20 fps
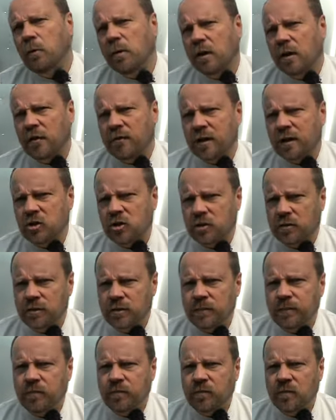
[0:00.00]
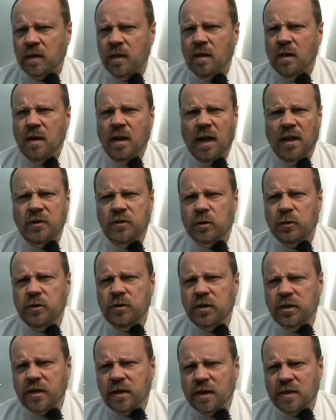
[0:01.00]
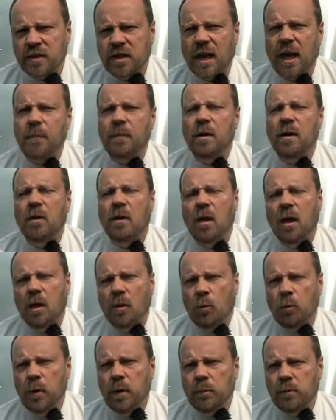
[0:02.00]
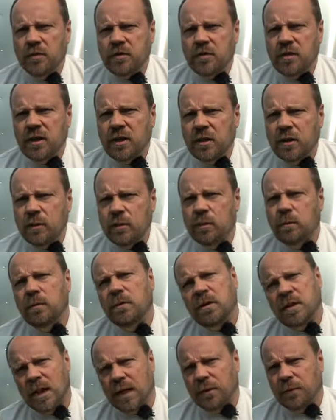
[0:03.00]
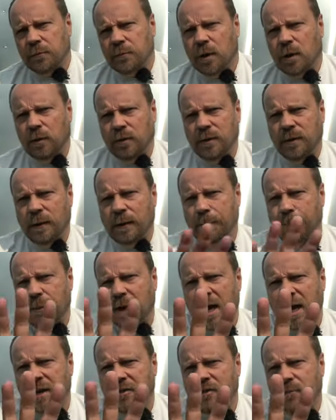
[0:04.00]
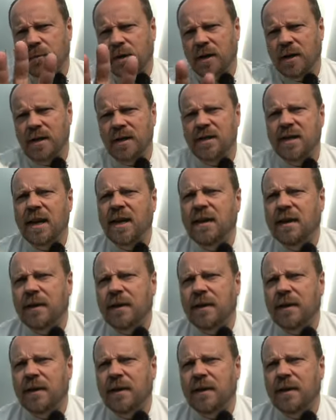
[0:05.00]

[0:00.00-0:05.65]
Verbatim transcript: with our adventures. And so until the next time, we will see you down the road. Bye, everybody, and take